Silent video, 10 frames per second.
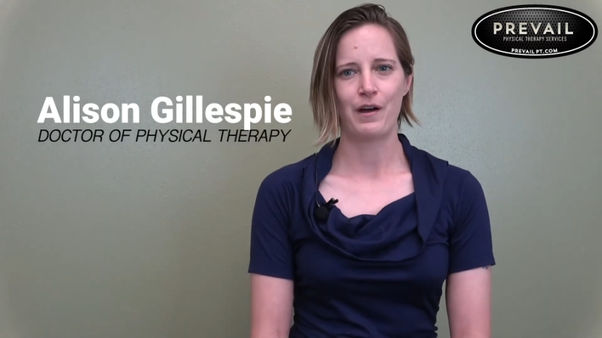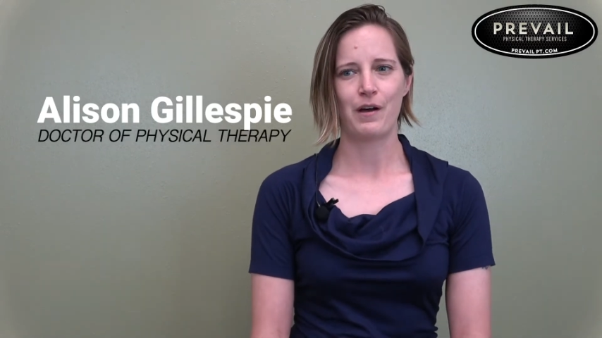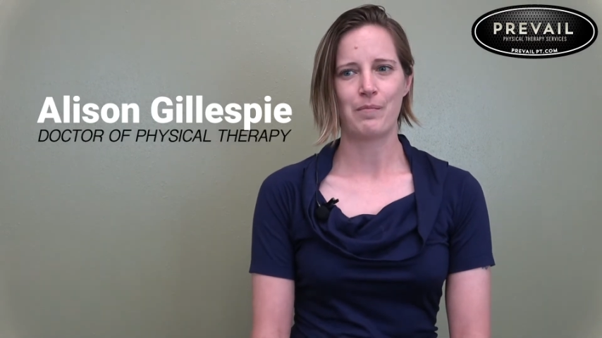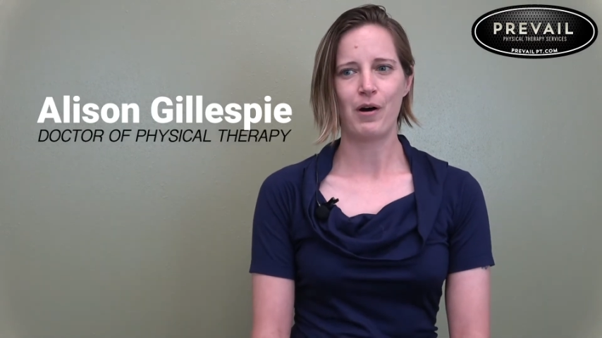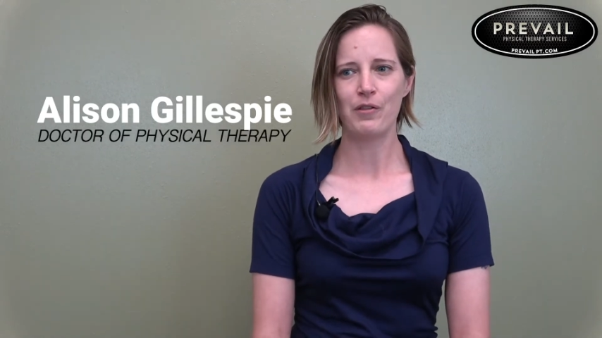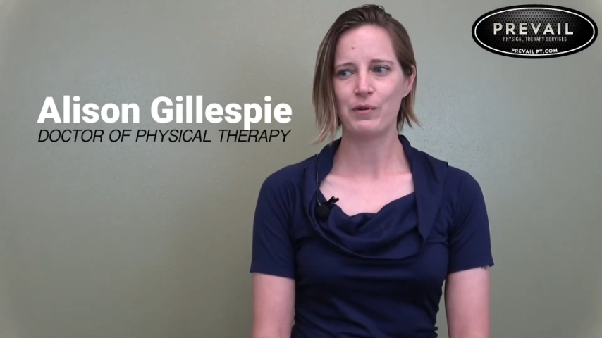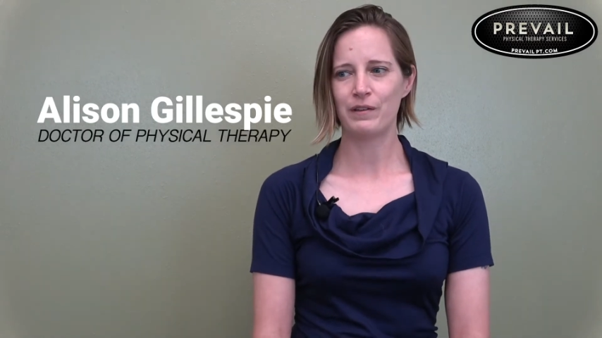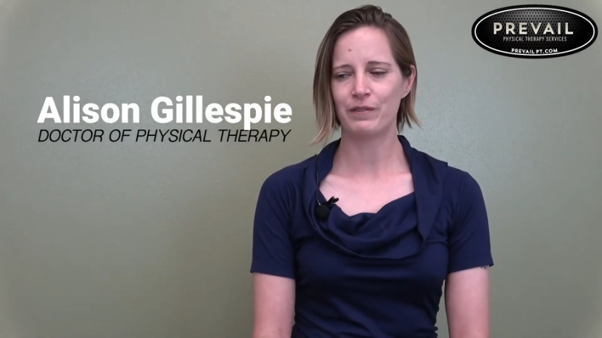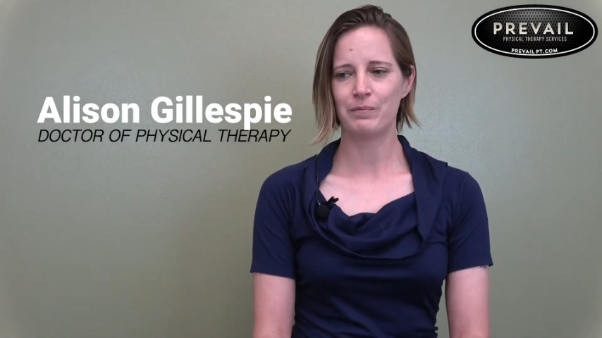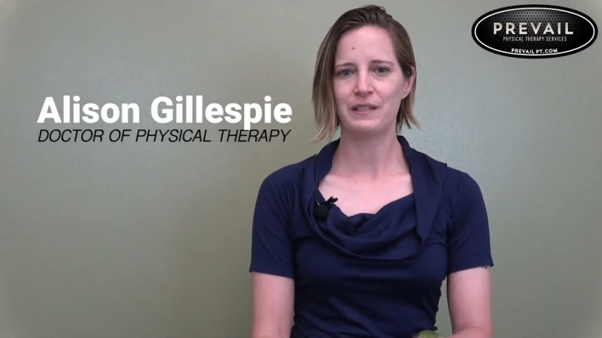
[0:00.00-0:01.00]
all the
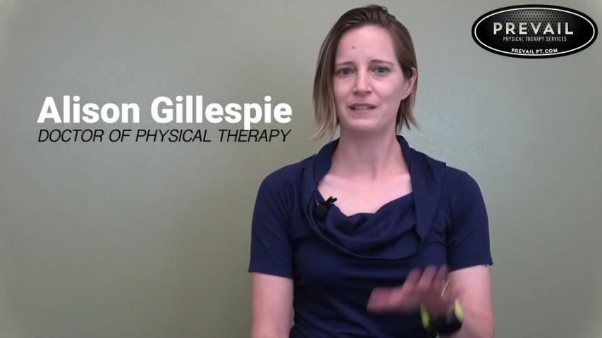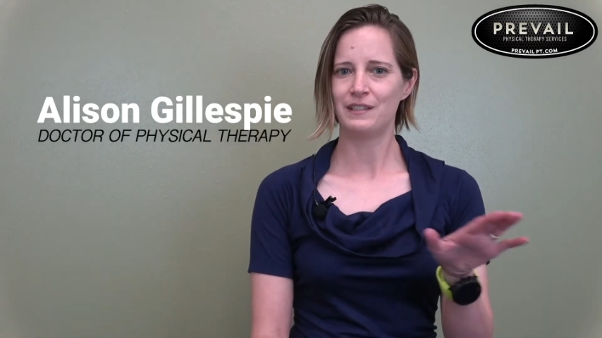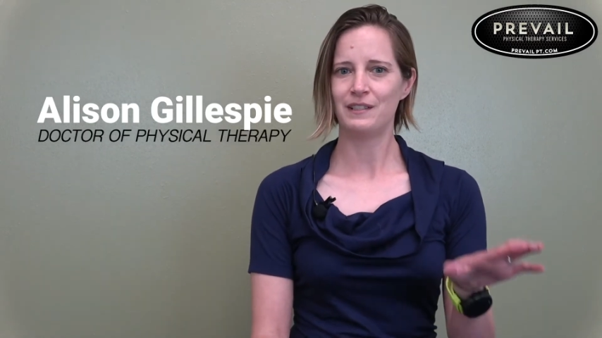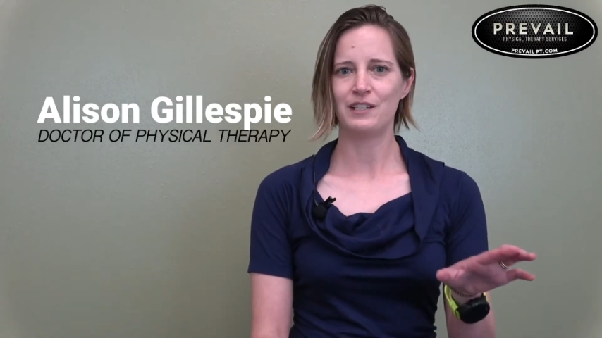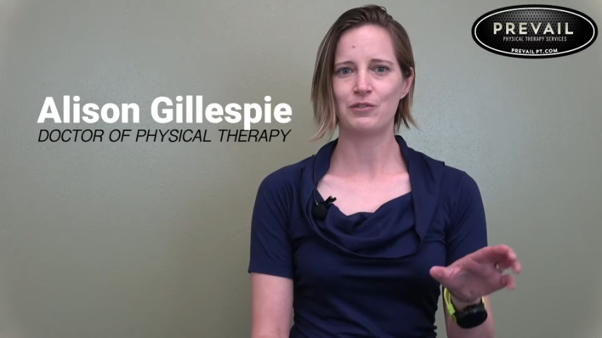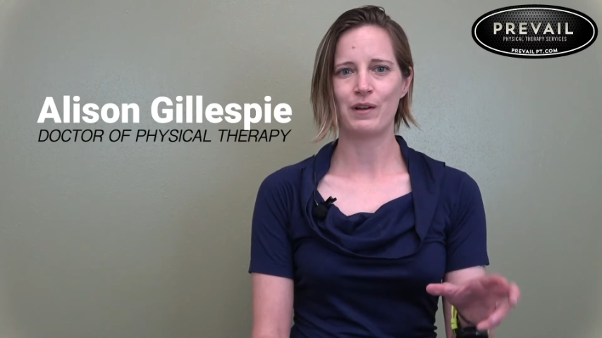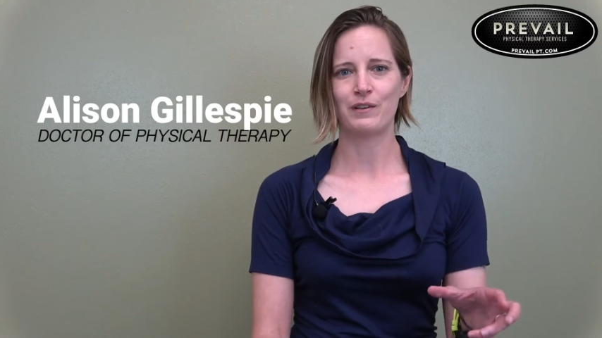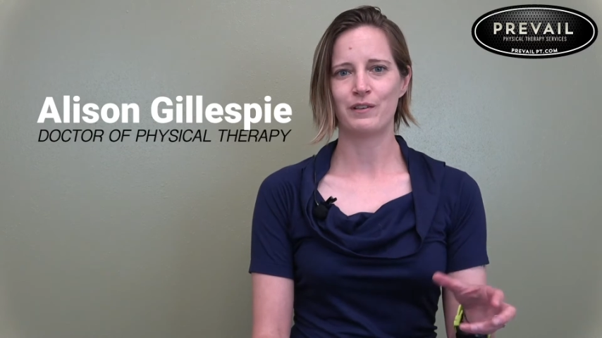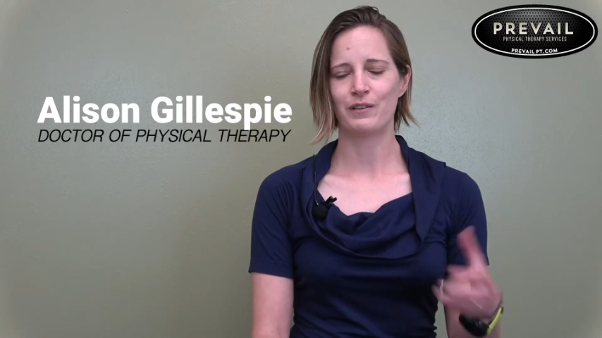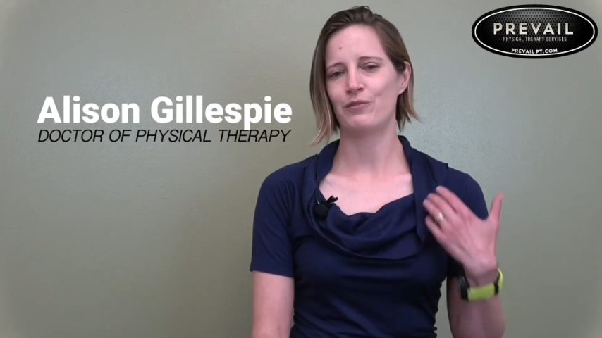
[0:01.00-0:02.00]
way from being a teenage
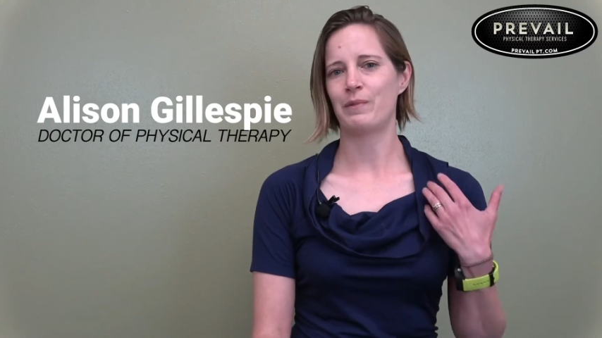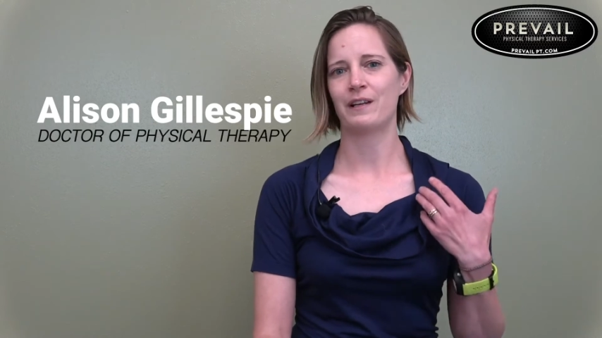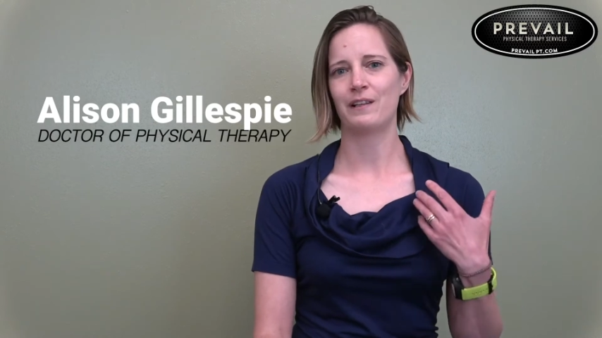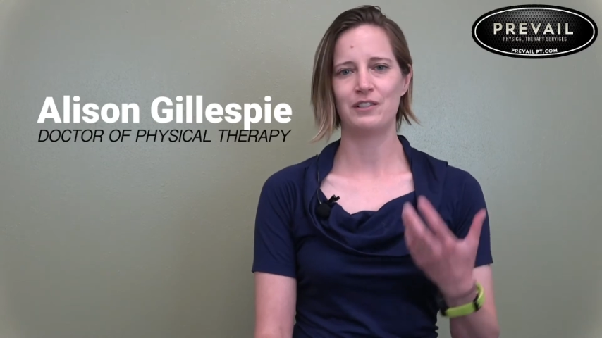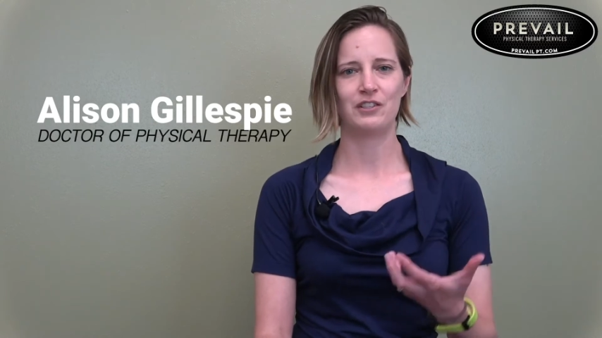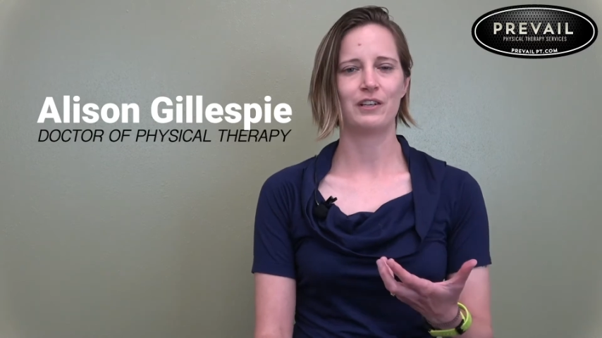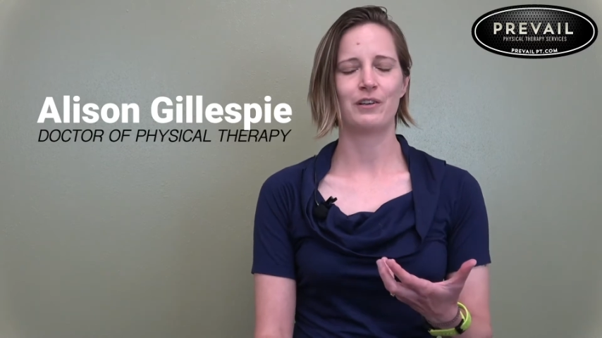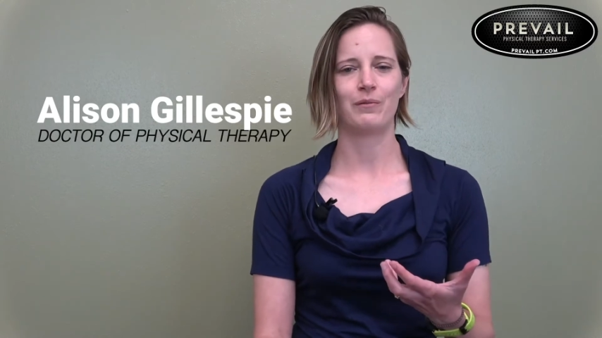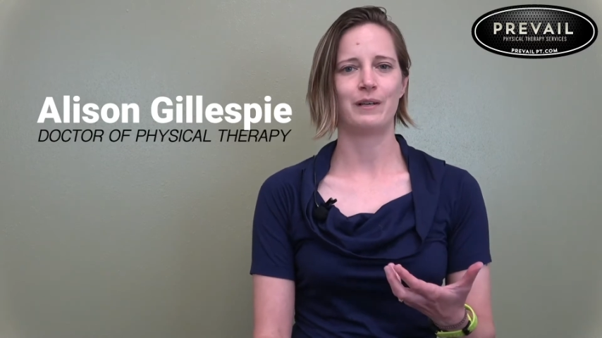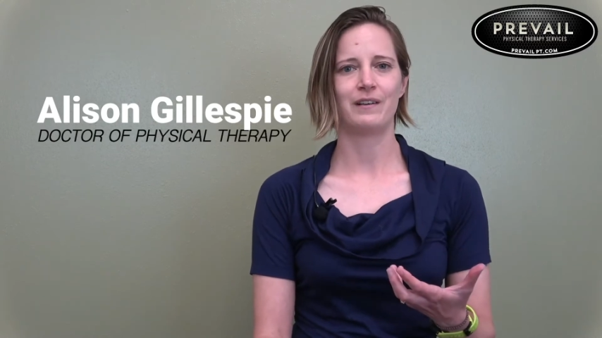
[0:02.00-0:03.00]
runner through my
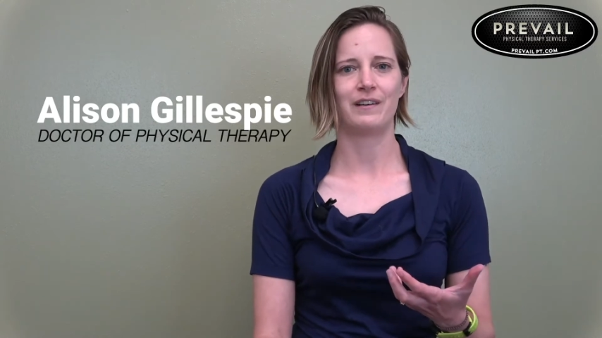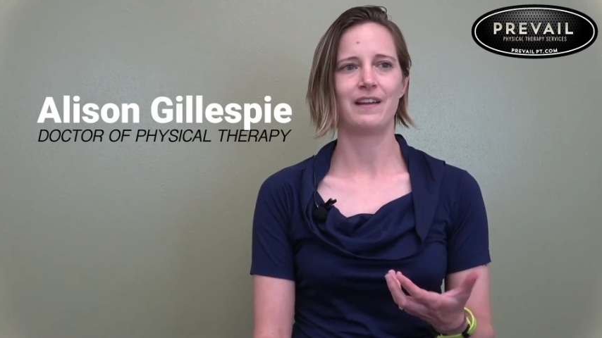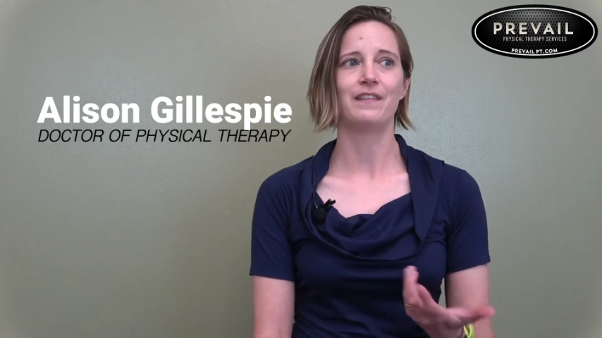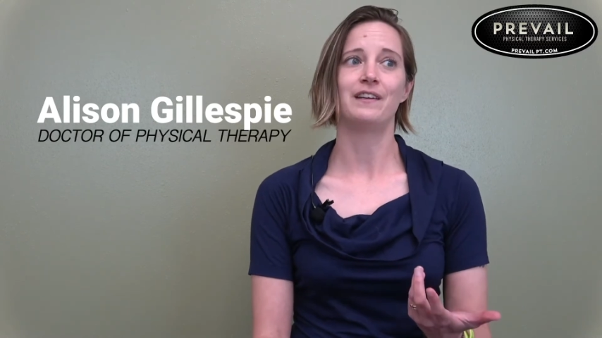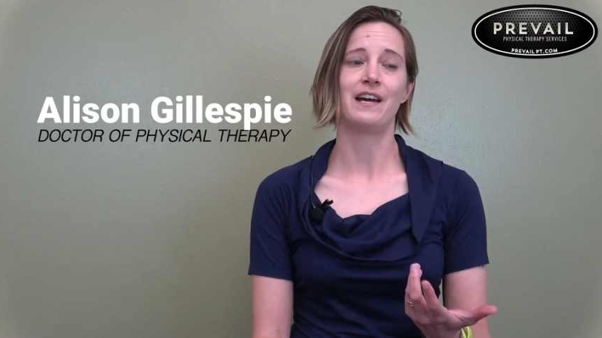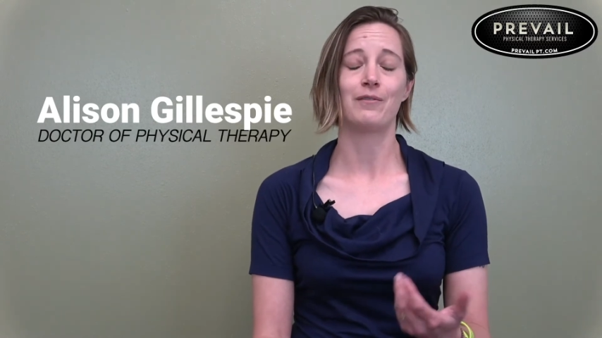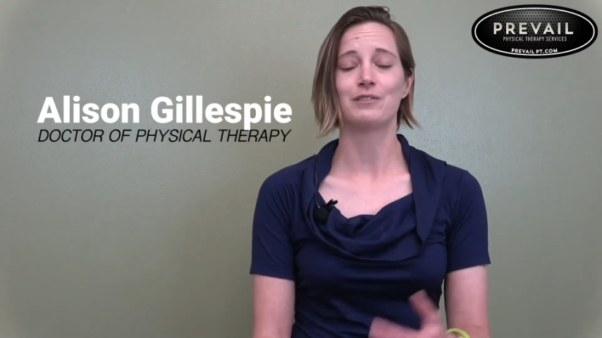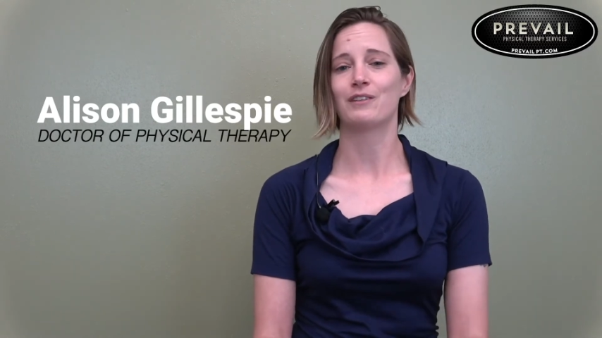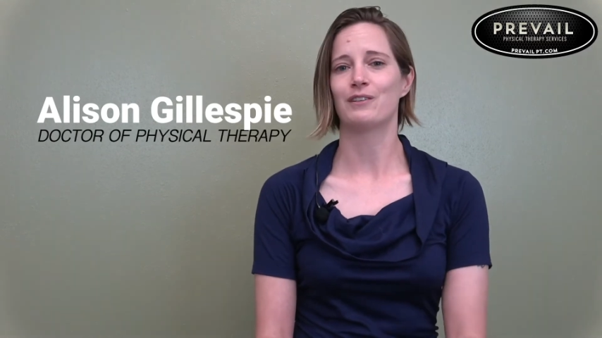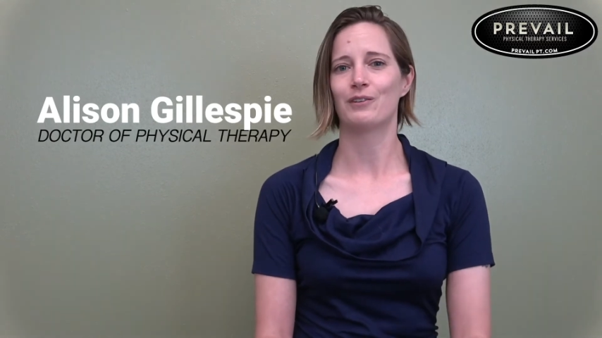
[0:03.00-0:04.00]
collegiate career and then now
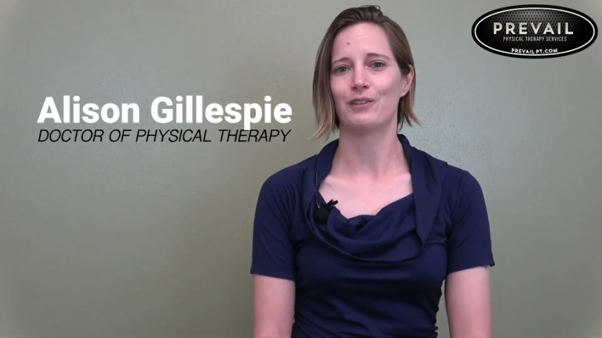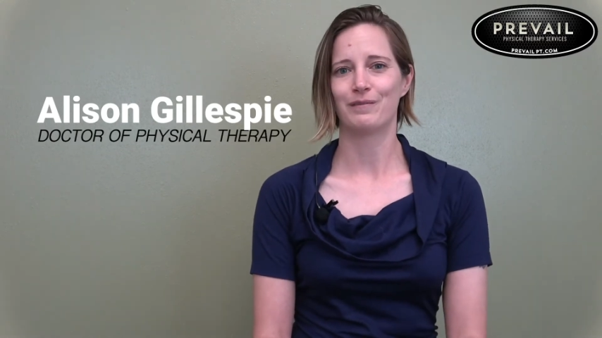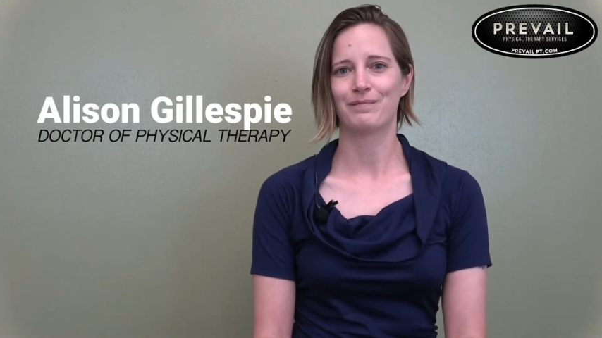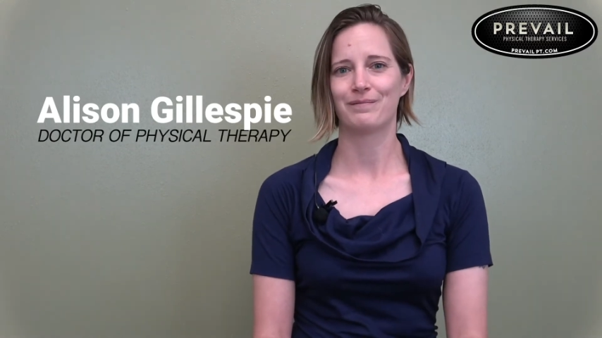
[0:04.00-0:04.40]
as an adult.